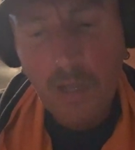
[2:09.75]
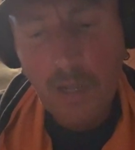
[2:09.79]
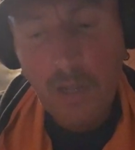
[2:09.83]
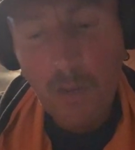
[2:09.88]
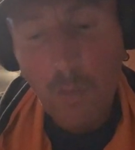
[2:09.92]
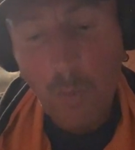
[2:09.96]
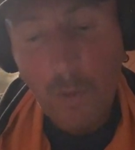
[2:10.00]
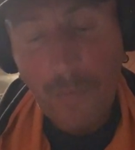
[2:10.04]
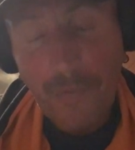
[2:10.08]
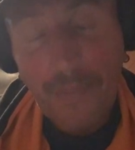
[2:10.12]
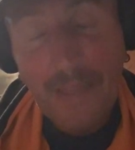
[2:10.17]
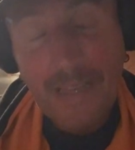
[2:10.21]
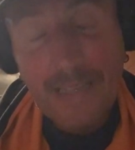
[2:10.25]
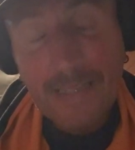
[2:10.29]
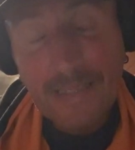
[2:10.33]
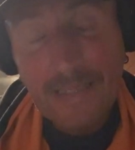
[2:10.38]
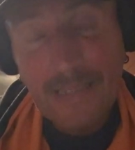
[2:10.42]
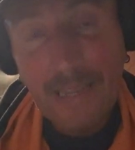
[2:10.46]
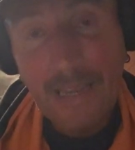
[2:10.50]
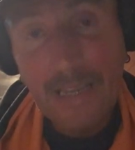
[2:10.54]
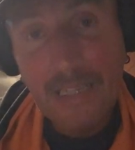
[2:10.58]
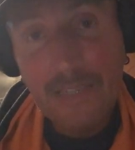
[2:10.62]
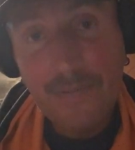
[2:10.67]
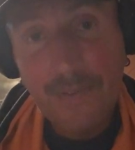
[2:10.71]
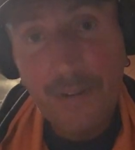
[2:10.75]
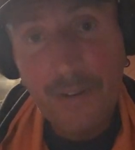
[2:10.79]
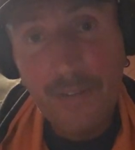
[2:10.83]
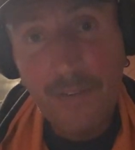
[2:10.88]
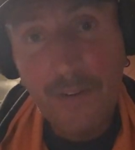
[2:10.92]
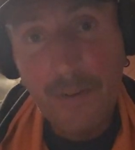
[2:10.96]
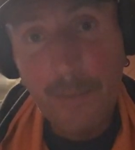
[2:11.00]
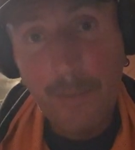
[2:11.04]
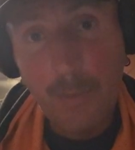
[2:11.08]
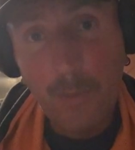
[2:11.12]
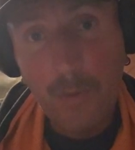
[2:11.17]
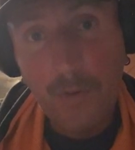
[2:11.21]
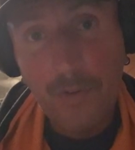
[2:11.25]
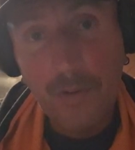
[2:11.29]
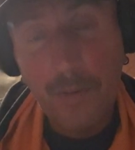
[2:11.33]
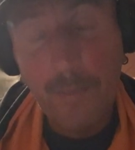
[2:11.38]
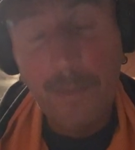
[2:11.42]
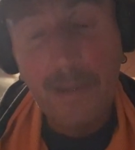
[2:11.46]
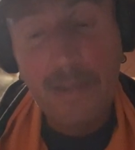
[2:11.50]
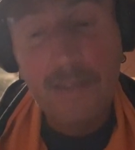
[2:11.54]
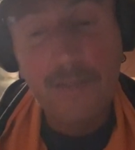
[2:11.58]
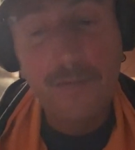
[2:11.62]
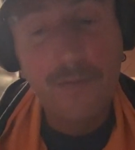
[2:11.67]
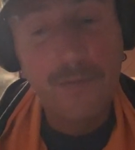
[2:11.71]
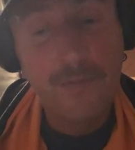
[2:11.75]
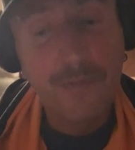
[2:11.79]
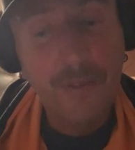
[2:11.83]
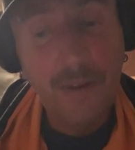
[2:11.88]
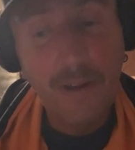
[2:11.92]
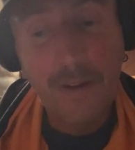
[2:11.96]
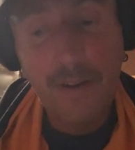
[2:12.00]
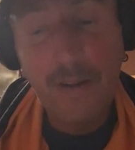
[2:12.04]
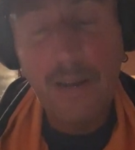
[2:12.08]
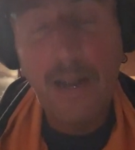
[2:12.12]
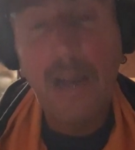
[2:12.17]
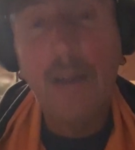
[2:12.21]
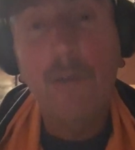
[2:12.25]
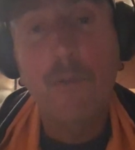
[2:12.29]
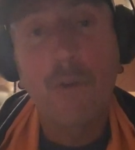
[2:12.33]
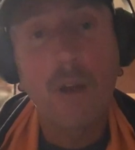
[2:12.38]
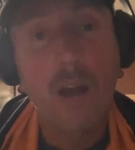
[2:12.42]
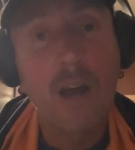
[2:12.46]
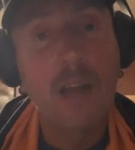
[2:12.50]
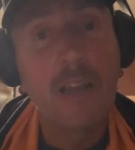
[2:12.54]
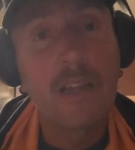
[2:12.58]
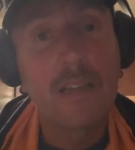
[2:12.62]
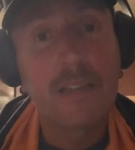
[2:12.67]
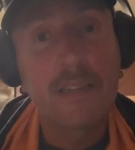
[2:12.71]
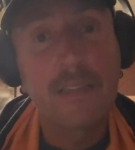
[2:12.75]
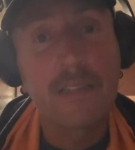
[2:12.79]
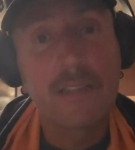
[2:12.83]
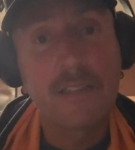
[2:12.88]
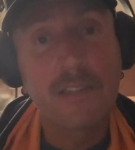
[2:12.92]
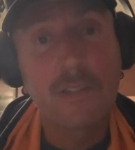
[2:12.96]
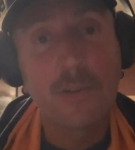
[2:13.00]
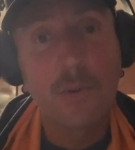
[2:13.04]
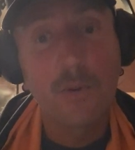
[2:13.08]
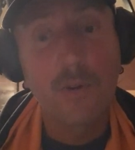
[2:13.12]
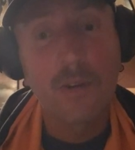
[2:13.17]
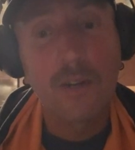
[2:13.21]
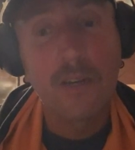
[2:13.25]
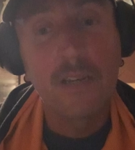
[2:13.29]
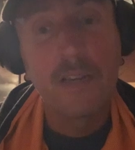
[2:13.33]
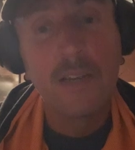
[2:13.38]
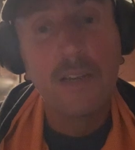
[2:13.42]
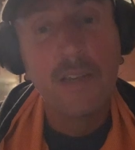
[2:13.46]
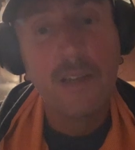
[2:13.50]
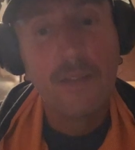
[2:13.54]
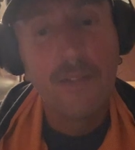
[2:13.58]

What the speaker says: What they say is very, very important to him. It's very ironic, this story.